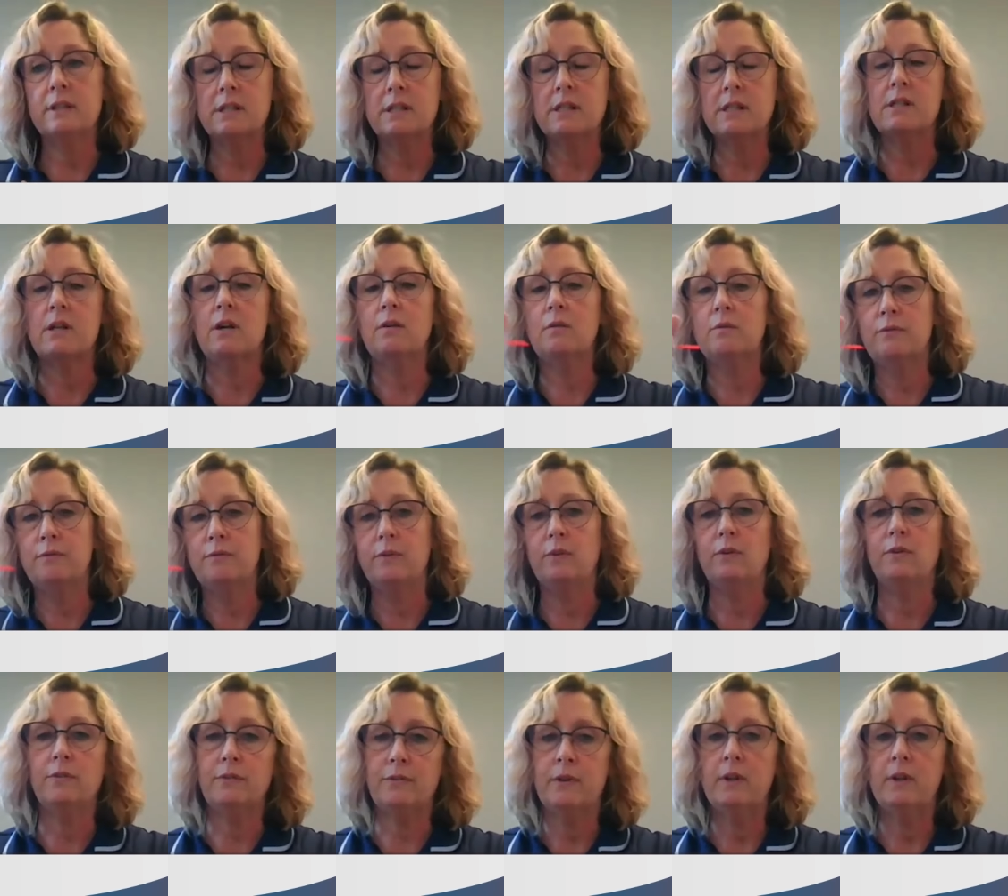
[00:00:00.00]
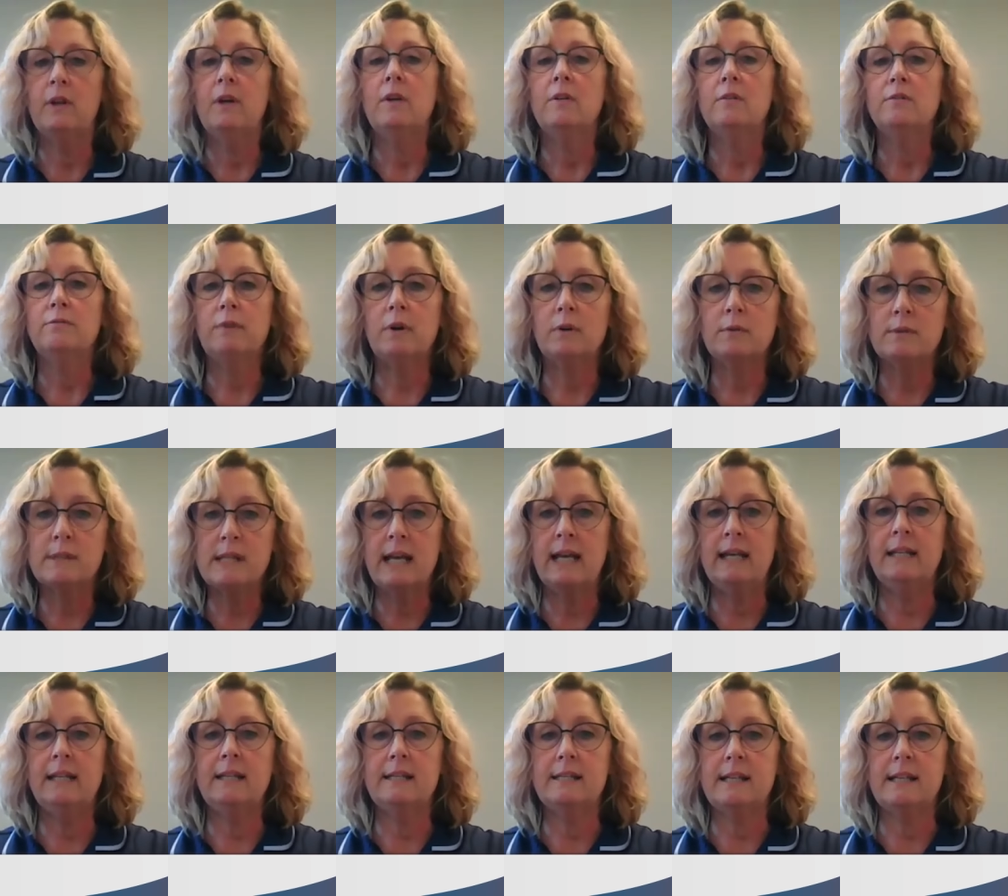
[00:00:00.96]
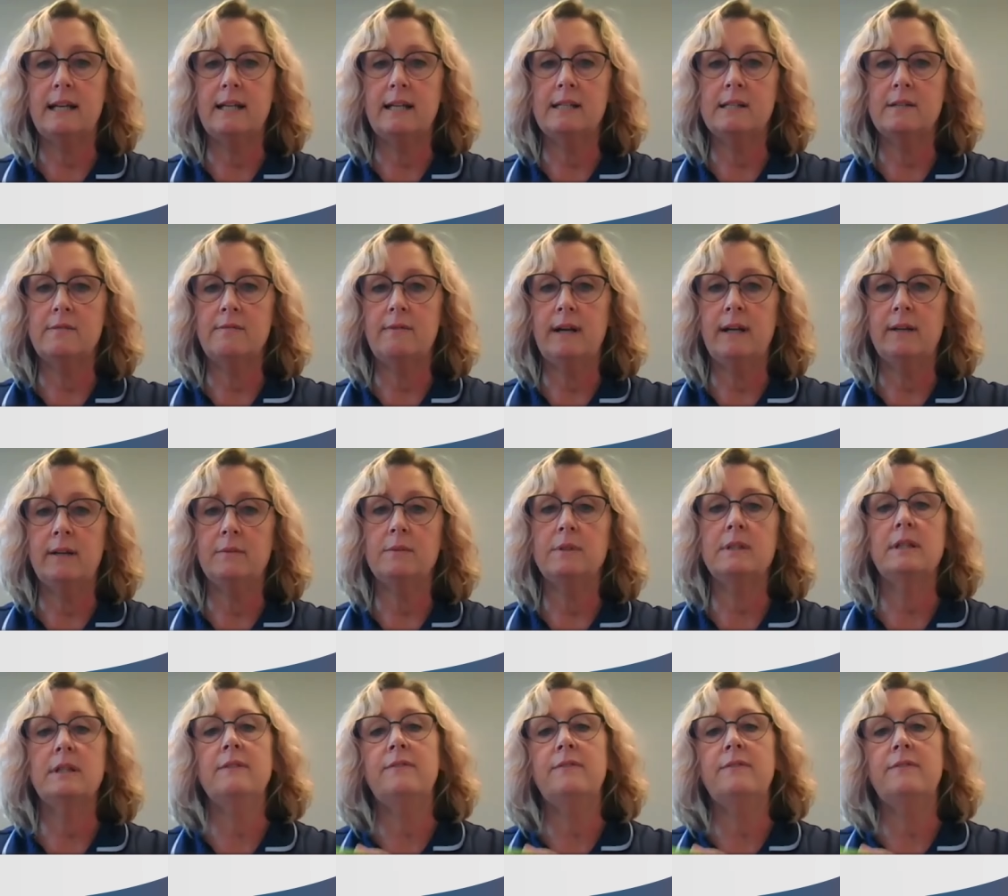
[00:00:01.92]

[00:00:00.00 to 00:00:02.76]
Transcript: and so forth. Rotate your sites around.